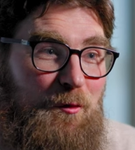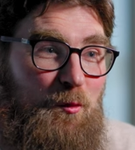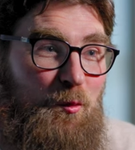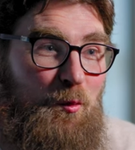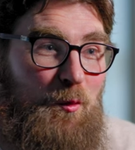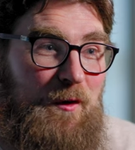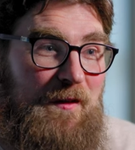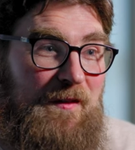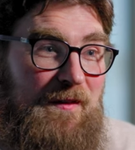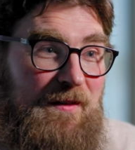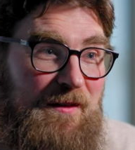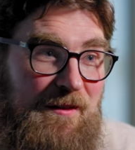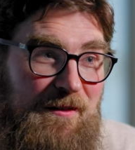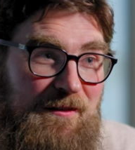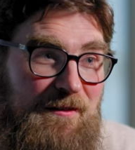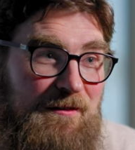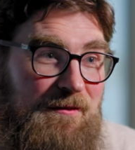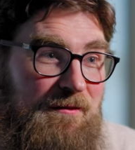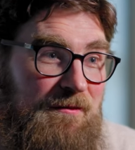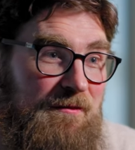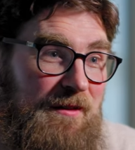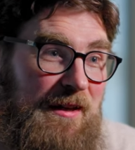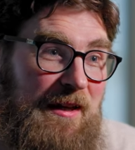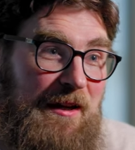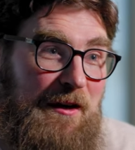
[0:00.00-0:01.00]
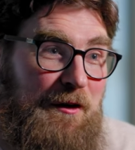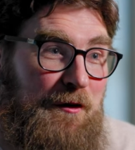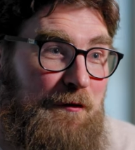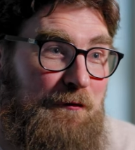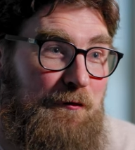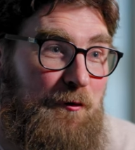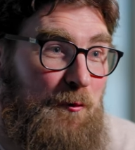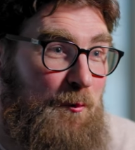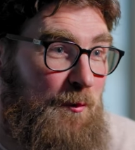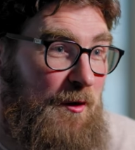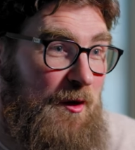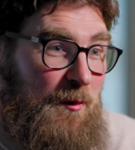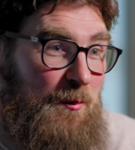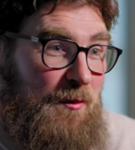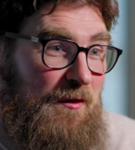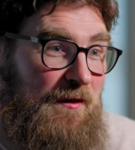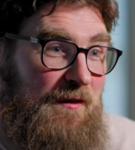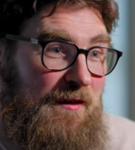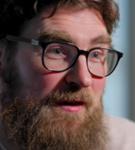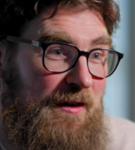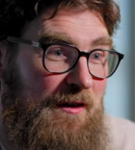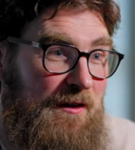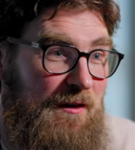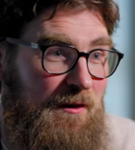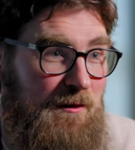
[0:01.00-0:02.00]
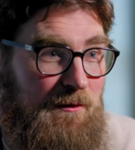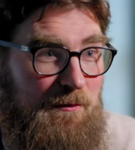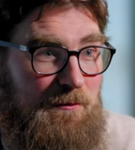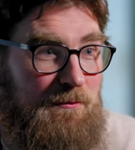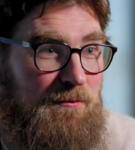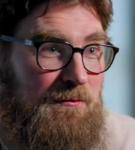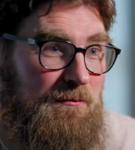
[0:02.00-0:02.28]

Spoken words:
We still hear from people saying, oh,